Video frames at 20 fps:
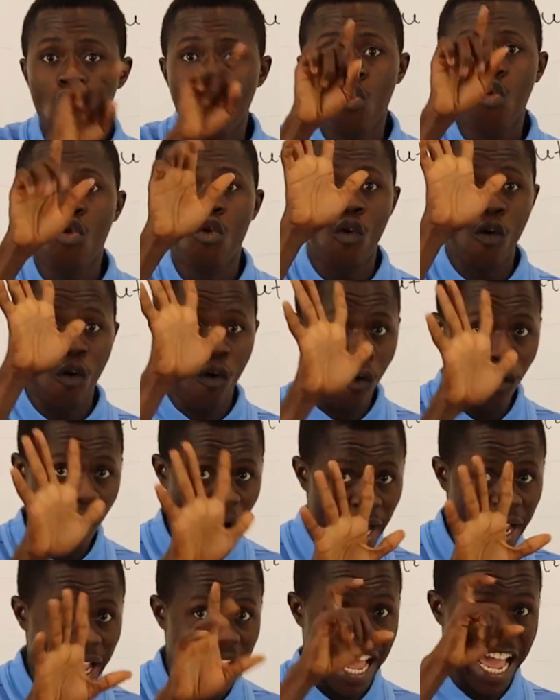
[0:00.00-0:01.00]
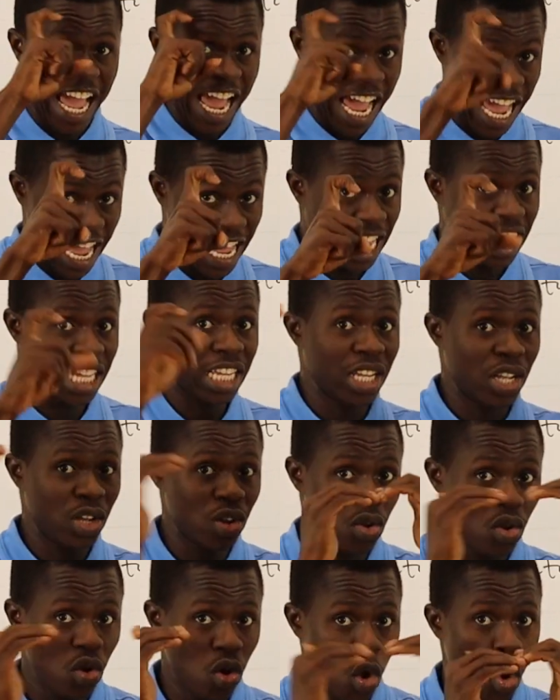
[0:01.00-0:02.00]
So the value of x is square
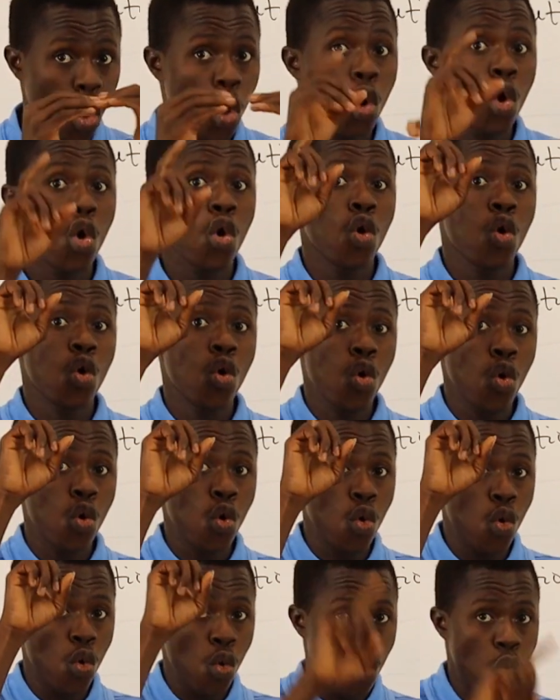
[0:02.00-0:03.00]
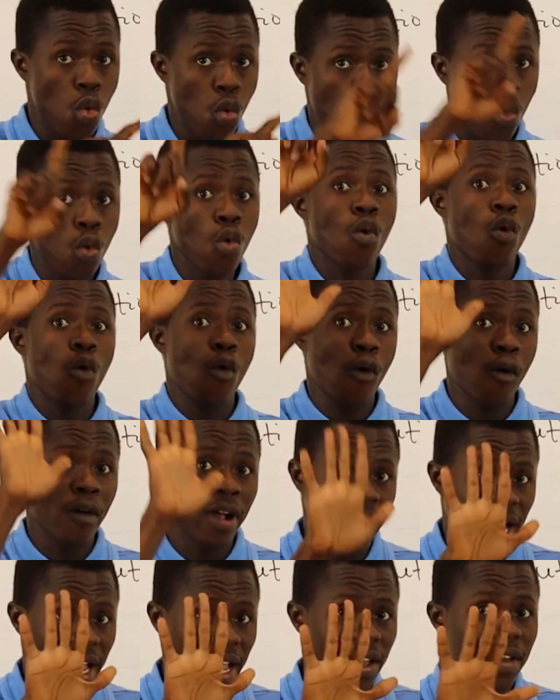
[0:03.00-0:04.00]
root of 5 minus square root of 2 divided
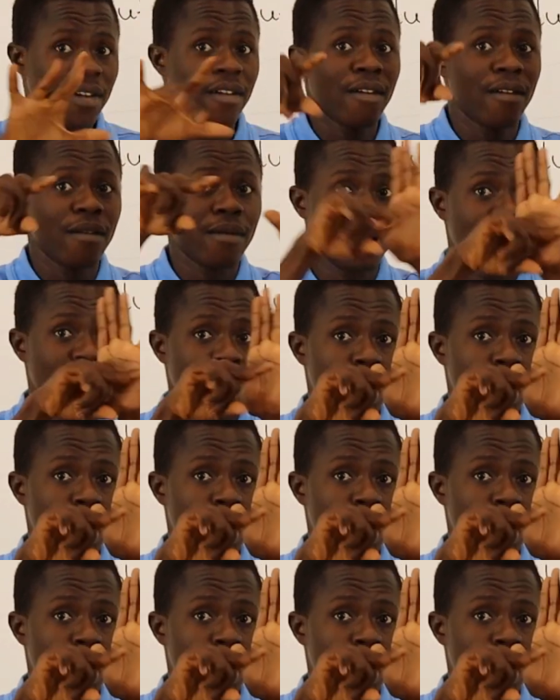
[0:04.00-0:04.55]
by 3.